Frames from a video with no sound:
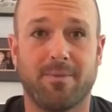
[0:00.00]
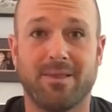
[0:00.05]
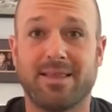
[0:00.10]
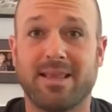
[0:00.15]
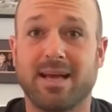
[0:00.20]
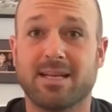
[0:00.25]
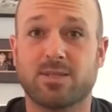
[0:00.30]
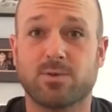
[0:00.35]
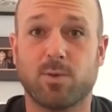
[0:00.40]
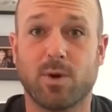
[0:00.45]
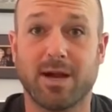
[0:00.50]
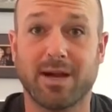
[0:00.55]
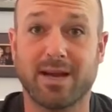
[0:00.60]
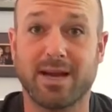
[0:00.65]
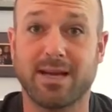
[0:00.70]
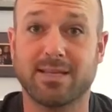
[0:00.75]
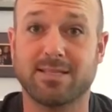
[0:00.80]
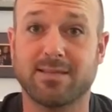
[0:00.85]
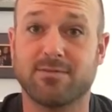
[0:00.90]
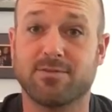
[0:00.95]
That's why
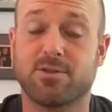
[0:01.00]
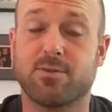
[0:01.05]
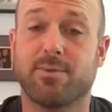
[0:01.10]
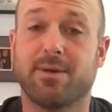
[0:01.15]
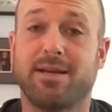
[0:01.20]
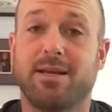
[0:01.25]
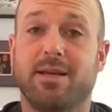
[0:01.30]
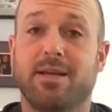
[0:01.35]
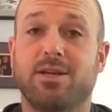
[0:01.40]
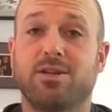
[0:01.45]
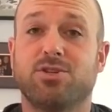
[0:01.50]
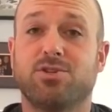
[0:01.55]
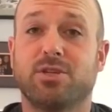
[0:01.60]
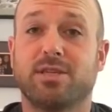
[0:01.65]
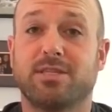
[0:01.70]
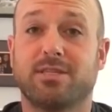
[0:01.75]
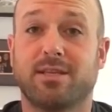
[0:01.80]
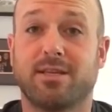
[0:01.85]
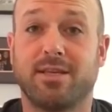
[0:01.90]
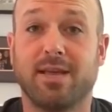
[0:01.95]
guys have so many
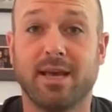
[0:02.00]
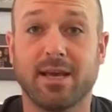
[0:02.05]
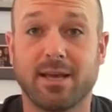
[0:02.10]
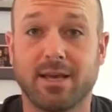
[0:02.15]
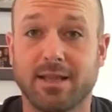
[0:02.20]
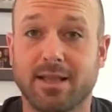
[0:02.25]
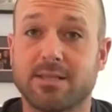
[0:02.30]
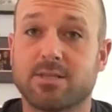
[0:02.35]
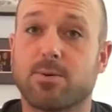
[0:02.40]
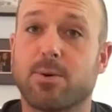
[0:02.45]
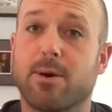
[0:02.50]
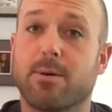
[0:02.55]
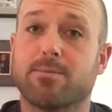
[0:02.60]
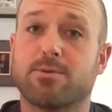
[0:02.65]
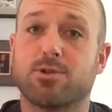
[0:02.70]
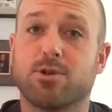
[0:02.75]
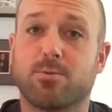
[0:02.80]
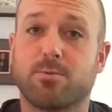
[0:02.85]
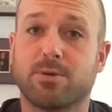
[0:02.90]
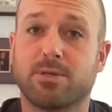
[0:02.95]
injuries in kicking. That's why I'm
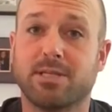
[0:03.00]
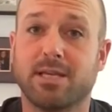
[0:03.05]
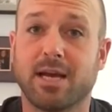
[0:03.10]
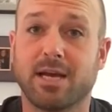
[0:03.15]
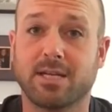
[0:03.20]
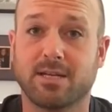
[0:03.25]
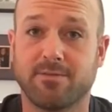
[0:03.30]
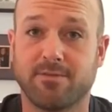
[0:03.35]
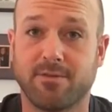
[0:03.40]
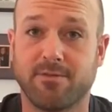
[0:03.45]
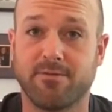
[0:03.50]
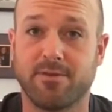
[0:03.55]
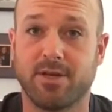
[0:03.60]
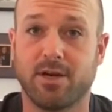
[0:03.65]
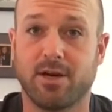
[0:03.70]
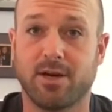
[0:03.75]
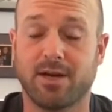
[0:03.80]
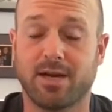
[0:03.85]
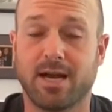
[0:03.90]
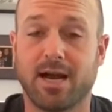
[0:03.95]
so protective of
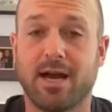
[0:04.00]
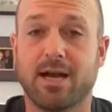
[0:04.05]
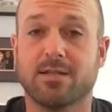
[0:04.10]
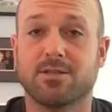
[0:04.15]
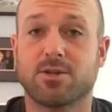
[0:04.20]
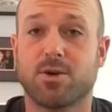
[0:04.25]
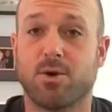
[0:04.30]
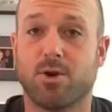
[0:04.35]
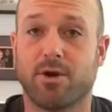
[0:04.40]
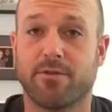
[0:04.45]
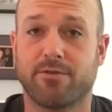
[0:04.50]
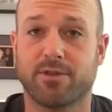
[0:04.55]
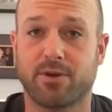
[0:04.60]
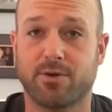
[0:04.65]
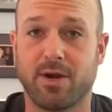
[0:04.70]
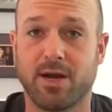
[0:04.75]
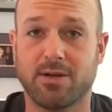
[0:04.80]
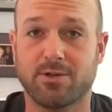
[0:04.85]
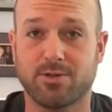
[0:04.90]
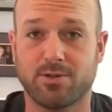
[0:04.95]
young guys going off the
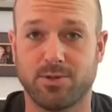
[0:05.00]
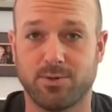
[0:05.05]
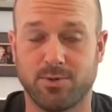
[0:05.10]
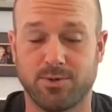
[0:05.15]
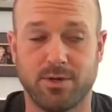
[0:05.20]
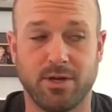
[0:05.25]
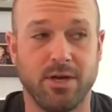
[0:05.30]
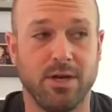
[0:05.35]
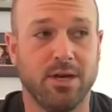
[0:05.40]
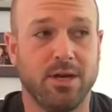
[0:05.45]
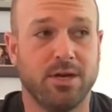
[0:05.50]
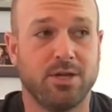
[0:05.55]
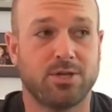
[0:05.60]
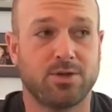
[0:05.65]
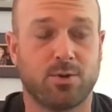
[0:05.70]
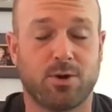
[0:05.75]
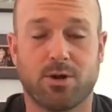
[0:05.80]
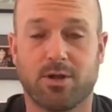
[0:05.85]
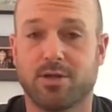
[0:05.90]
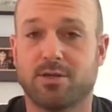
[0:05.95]
ground too
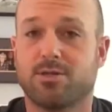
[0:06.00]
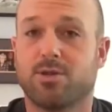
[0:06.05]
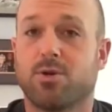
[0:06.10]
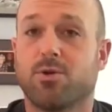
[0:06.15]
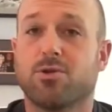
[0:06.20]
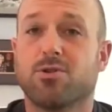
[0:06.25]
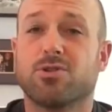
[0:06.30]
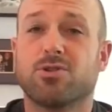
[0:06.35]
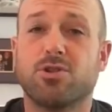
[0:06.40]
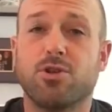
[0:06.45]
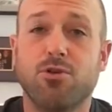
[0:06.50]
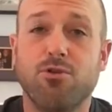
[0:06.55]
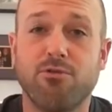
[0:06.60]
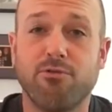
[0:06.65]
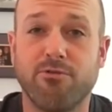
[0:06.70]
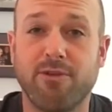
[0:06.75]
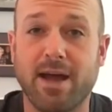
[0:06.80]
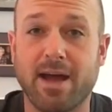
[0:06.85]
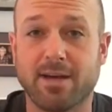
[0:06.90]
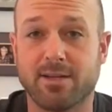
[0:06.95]
early. So there's two
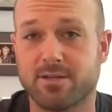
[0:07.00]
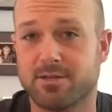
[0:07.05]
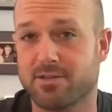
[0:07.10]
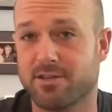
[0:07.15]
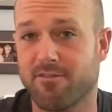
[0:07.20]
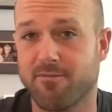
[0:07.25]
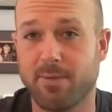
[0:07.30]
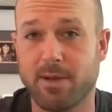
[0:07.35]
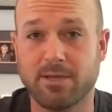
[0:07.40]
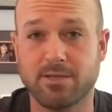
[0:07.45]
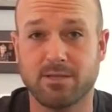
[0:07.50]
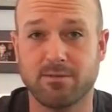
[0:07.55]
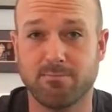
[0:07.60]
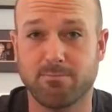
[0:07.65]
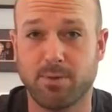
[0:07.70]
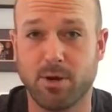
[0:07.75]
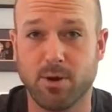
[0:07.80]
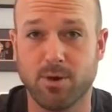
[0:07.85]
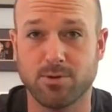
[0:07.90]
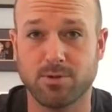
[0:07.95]
factors. I've made some
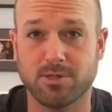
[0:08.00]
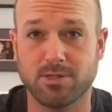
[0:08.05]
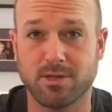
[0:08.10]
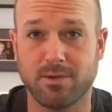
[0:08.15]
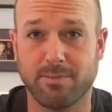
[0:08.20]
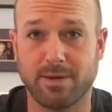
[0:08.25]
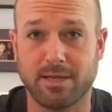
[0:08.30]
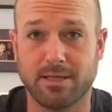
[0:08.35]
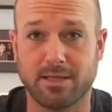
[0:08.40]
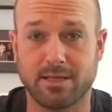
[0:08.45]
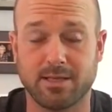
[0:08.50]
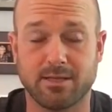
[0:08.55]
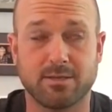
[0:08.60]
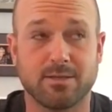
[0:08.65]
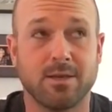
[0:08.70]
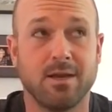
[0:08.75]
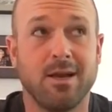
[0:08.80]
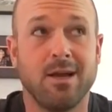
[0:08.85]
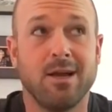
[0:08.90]
posts about this.